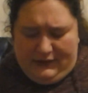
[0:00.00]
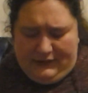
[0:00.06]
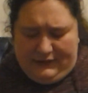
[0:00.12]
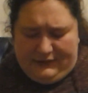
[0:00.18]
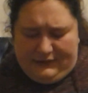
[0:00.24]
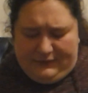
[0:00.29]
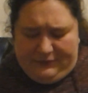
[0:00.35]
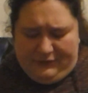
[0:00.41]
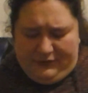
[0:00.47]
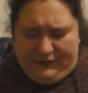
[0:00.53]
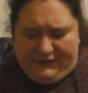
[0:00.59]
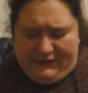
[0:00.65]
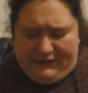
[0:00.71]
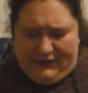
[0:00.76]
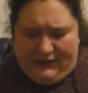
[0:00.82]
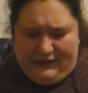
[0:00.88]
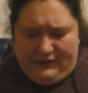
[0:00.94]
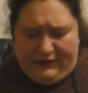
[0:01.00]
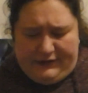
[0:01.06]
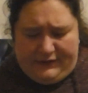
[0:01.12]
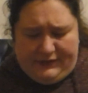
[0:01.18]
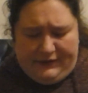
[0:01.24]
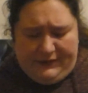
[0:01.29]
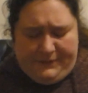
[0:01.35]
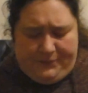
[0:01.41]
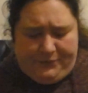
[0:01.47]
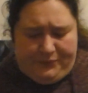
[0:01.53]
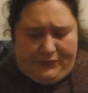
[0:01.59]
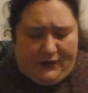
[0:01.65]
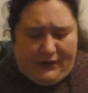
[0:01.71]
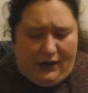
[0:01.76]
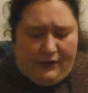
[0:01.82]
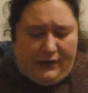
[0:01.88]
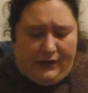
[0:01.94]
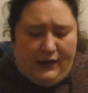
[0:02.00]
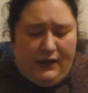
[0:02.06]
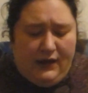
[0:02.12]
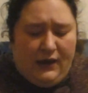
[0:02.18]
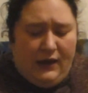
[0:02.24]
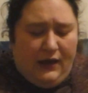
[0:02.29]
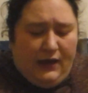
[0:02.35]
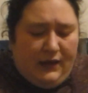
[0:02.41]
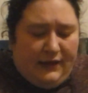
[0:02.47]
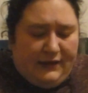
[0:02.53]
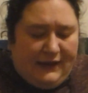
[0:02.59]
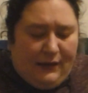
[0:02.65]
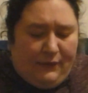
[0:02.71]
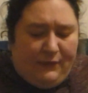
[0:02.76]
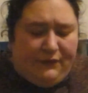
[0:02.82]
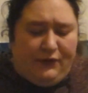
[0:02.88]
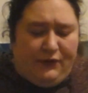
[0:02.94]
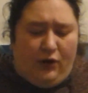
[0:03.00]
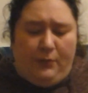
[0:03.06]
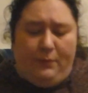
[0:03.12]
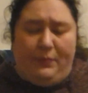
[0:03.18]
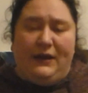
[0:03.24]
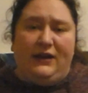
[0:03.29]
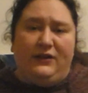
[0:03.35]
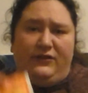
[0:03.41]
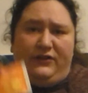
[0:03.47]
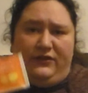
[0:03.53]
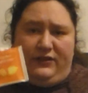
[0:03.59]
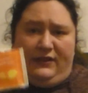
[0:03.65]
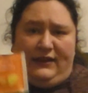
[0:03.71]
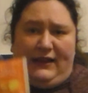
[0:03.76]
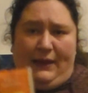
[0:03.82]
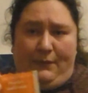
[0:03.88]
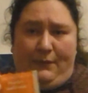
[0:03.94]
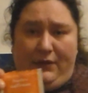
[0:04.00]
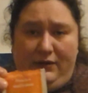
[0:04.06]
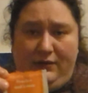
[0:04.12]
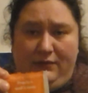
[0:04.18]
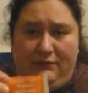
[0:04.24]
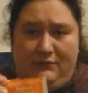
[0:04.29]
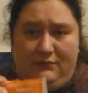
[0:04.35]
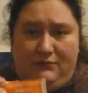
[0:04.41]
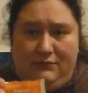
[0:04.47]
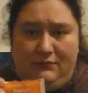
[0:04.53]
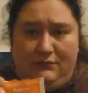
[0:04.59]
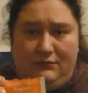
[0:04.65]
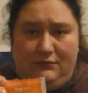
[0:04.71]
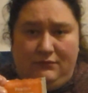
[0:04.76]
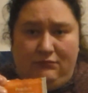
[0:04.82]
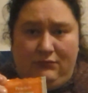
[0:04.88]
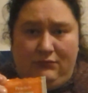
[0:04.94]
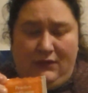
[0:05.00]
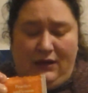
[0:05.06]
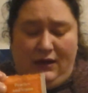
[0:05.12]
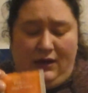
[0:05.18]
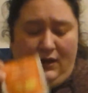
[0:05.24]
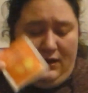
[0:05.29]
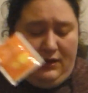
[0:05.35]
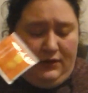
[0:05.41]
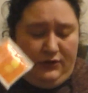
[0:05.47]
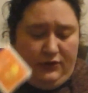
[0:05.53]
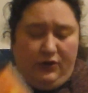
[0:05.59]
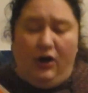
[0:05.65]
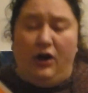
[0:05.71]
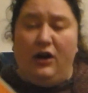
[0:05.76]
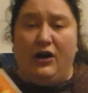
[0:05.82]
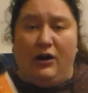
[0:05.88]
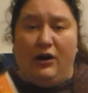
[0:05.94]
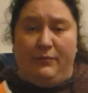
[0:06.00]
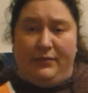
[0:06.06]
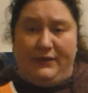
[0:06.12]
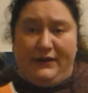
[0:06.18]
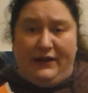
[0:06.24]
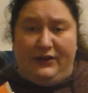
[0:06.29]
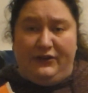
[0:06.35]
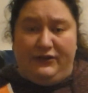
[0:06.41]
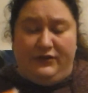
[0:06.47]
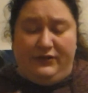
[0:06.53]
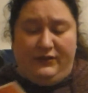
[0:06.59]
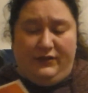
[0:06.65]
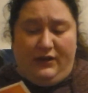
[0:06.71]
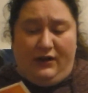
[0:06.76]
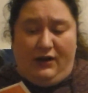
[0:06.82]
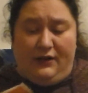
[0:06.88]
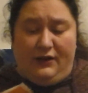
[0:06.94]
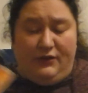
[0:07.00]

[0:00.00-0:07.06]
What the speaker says: That's surprisingly nice. Okay, now we've got peaches and lemon. Not a combination that